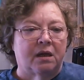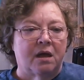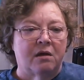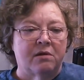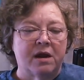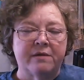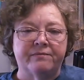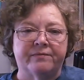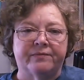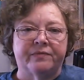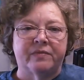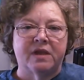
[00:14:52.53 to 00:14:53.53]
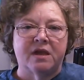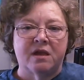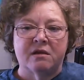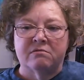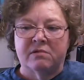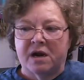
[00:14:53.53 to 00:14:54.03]
All right,
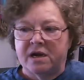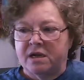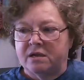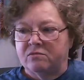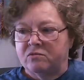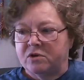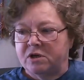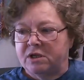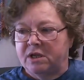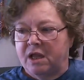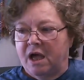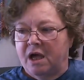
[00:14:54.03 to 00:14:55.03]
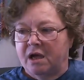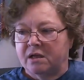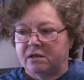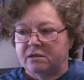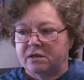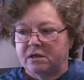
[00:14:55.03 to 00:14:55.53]
all righty. Well, good luck.
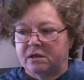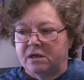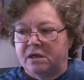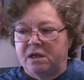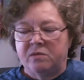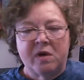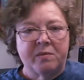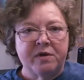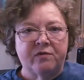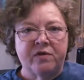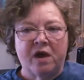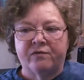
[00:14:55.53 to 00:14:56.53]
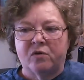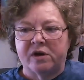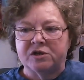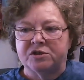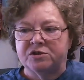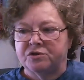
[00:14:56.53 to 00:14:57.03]
Email me if you have
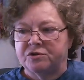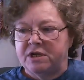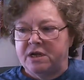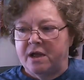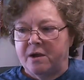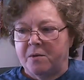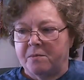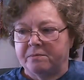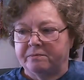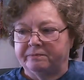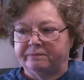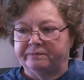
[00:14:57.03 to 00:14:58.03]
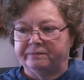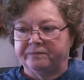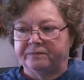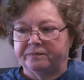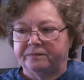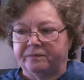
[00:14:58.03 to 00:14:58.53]
questions or need help.
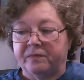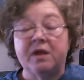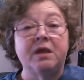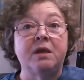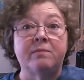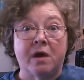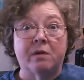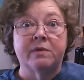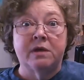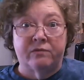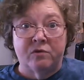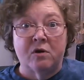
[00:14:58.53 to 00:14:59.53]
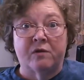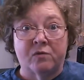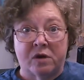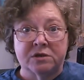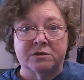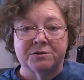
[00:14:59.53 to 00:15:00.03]
email me if you have
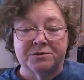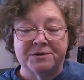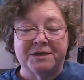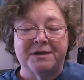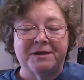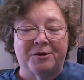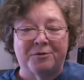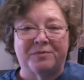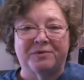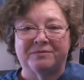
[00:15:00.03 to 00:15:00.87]
questions or need help.